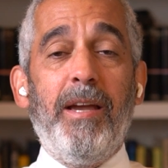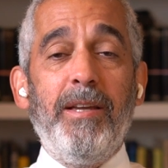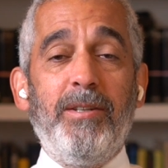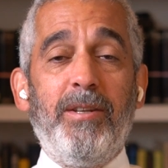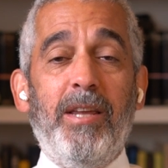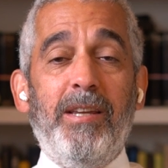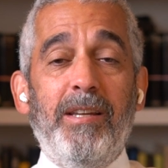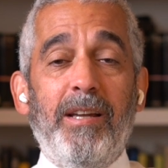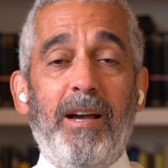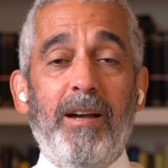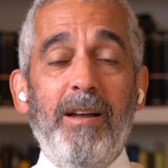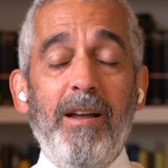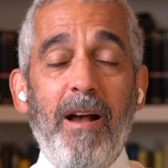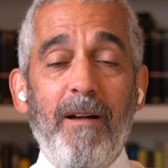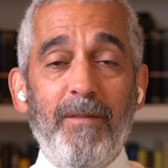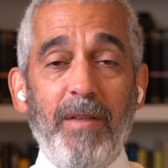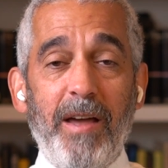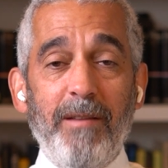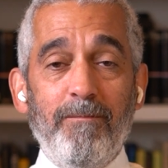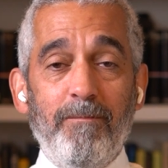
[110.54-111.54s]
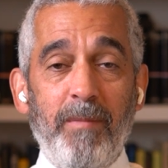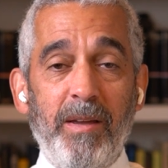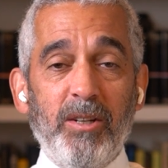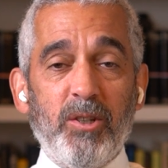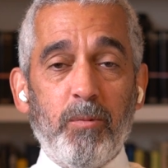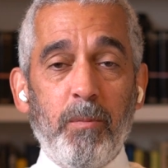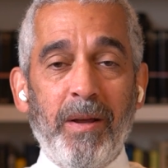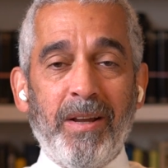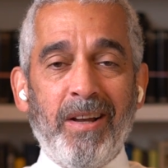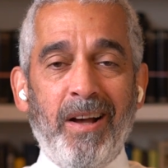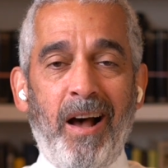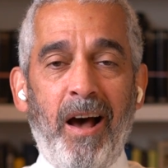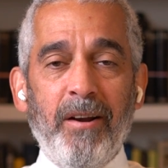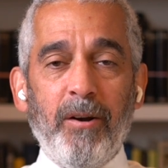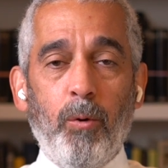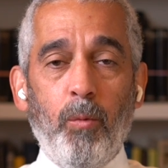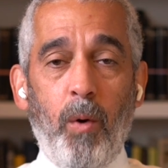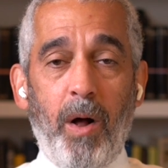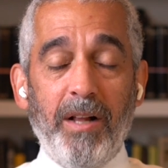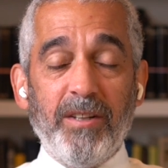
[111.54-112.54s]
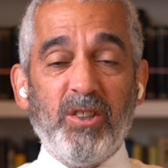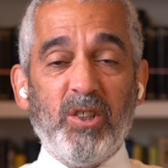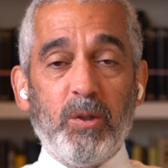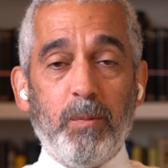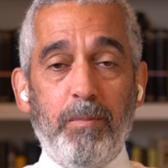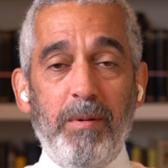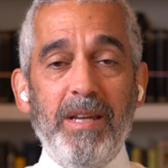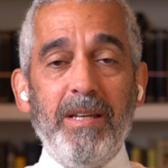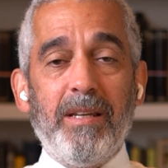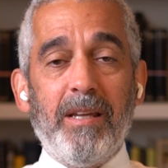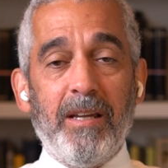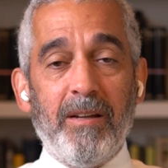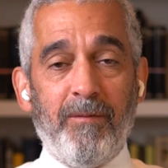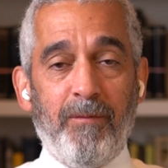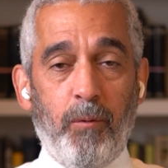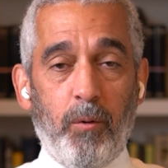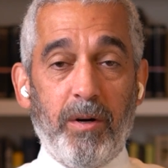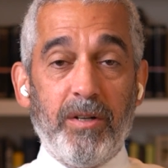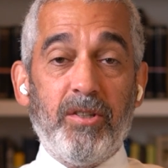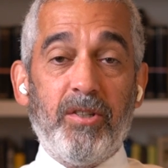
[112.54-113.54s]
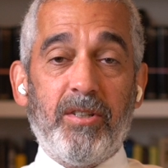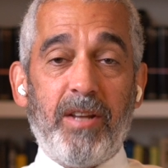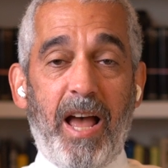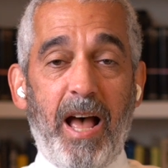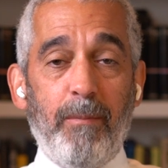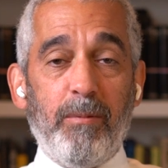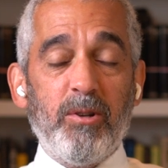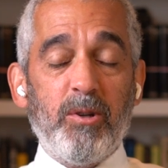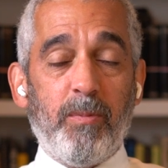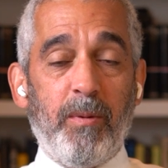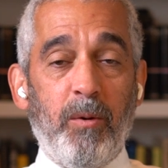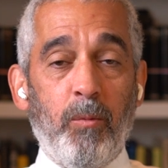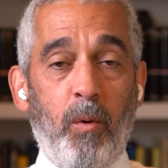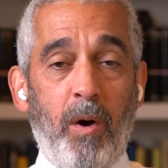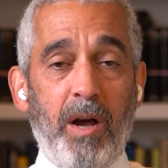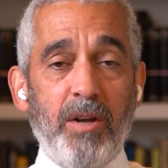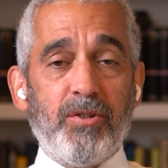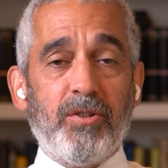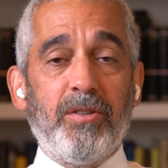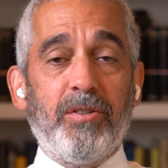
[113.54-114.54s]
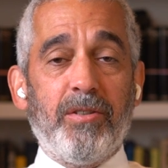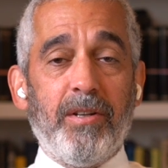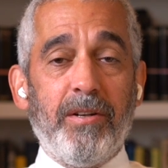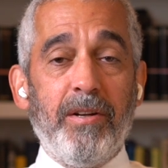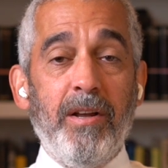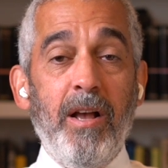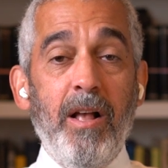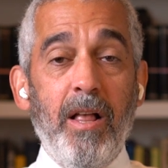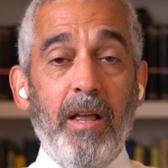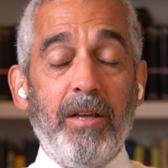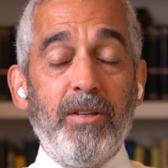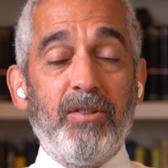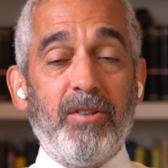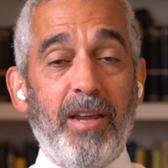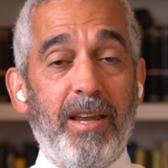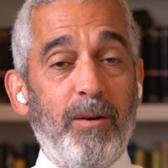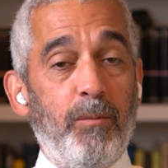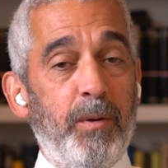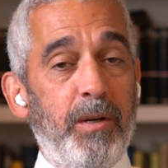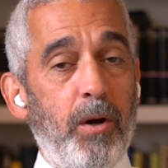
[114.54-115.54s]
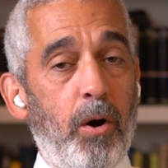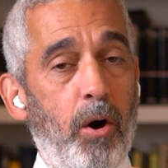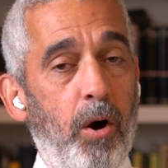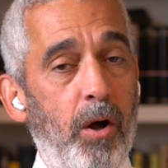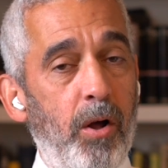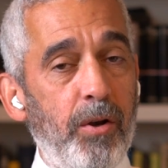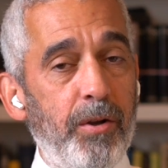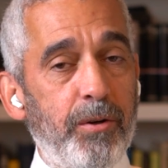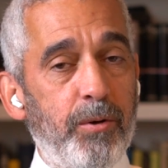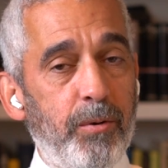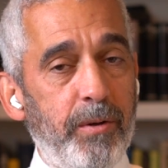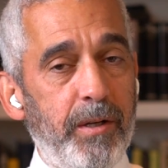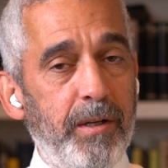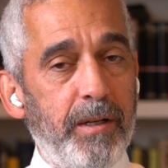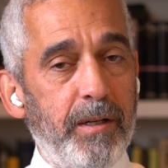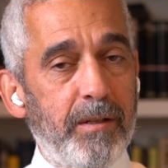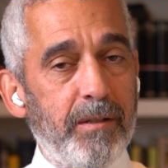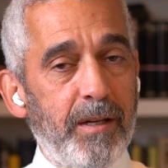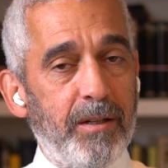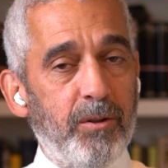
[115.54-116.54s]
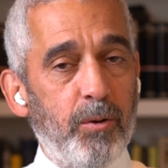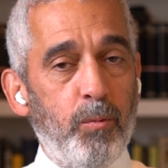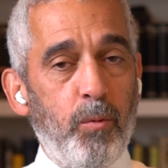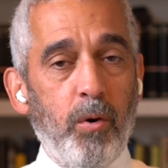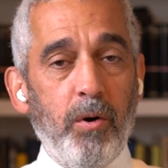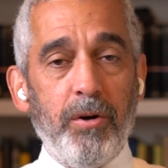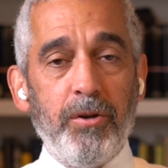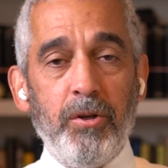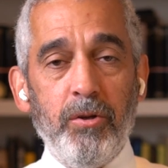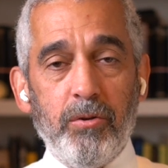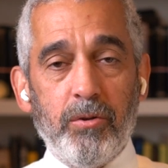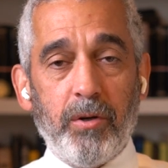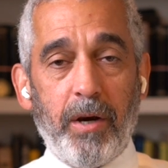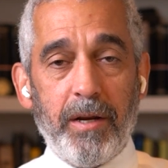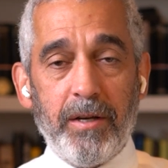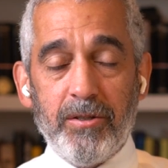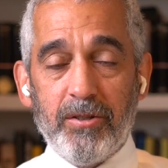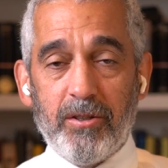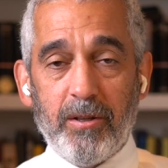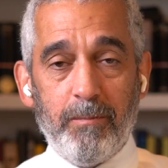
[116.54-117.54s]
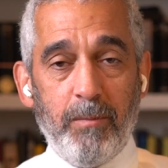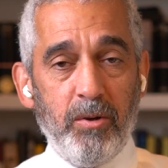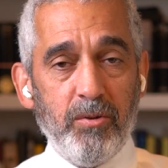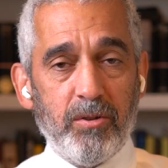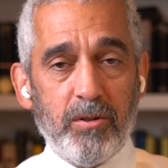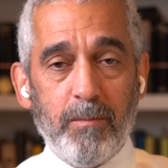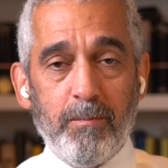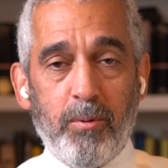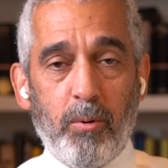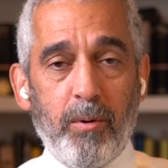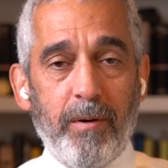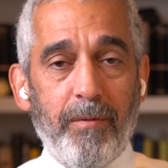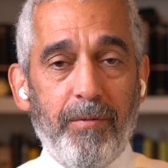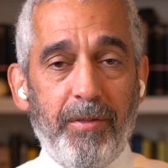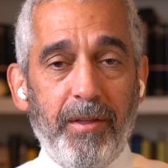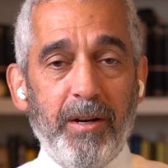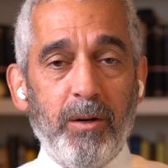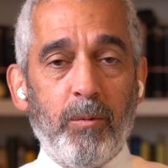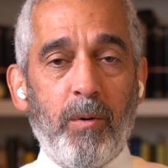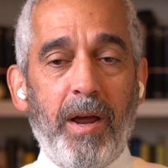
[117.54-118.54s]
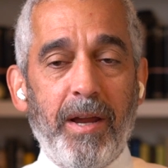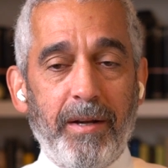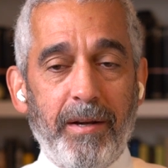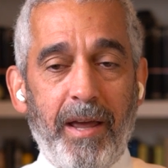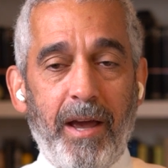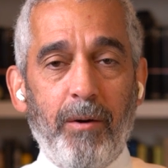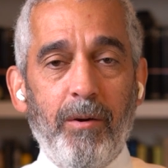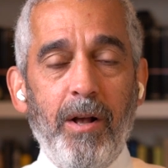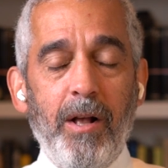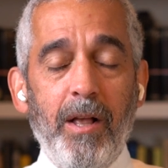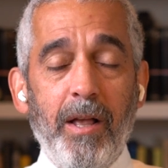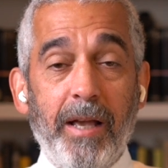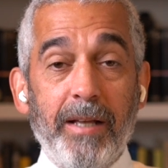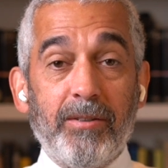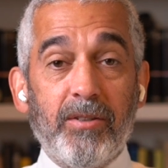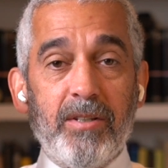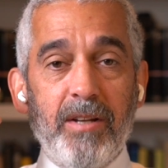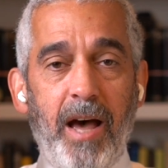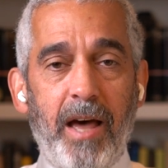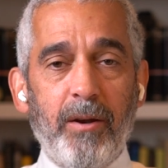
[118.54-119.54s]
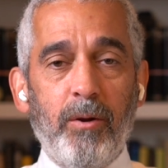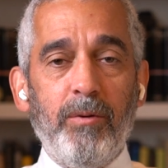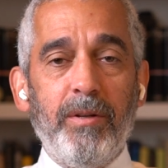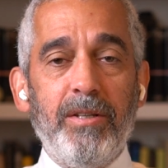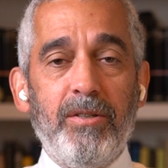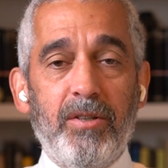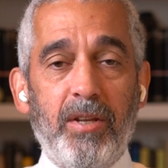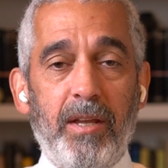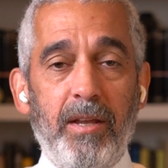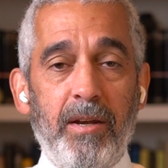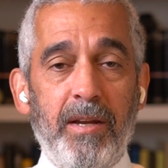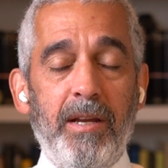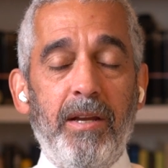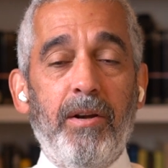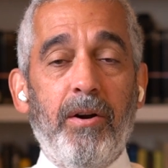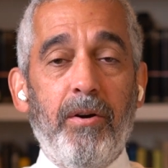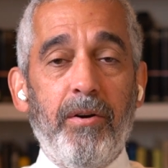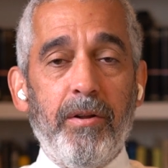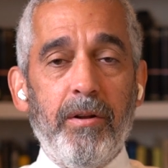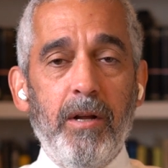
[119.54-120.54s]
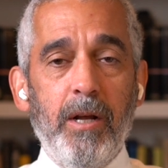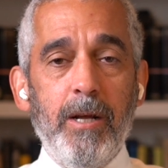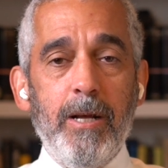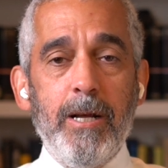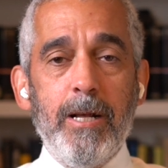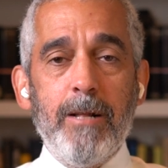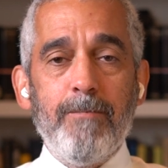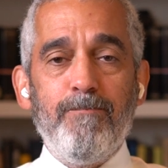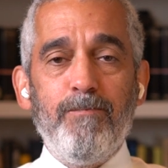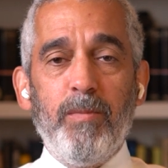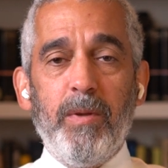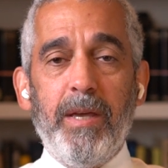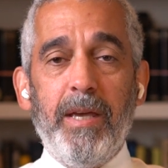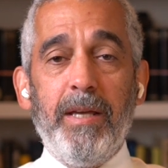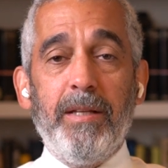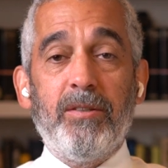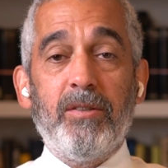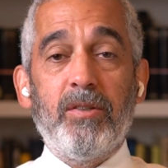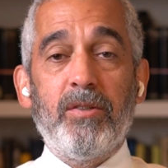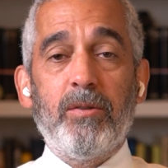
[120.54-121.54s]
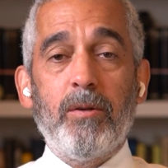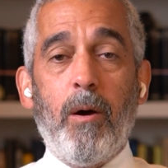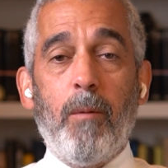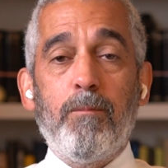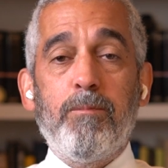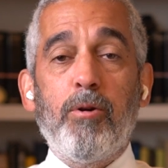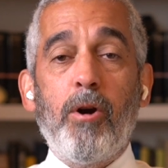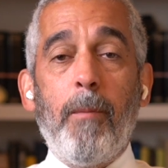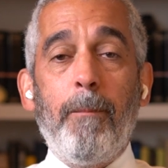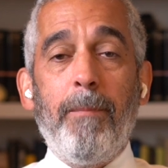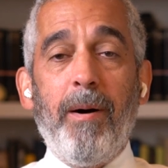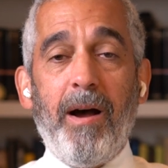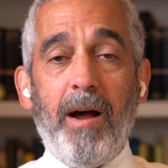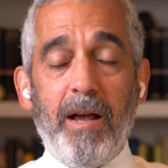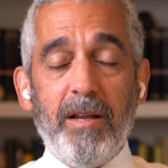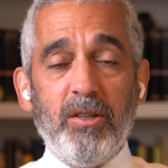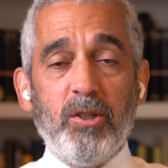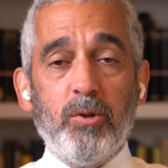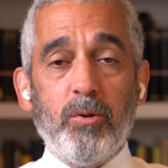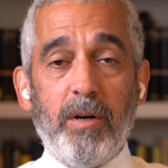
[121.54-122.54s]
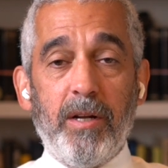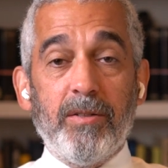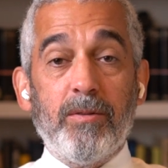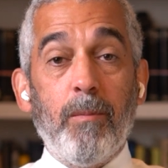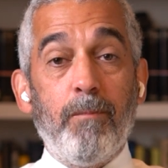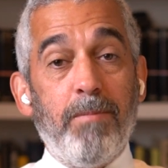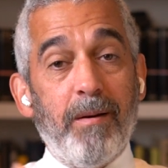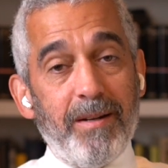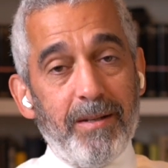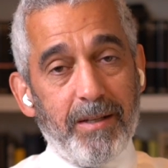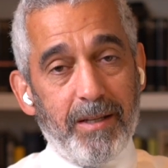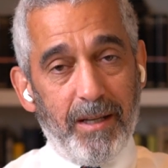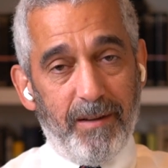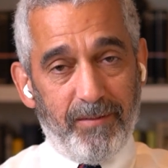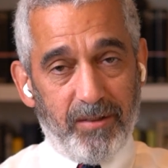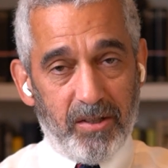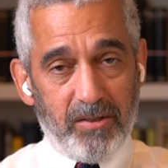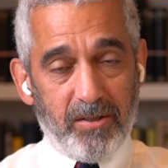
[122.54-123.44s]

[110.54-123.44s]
idea that Mitch McConnell, while speaking for establishment Washington, is saying we all agree that the war in Ukraine is the most important thing right now, it's not only tin eared, it's preposterous, but it gives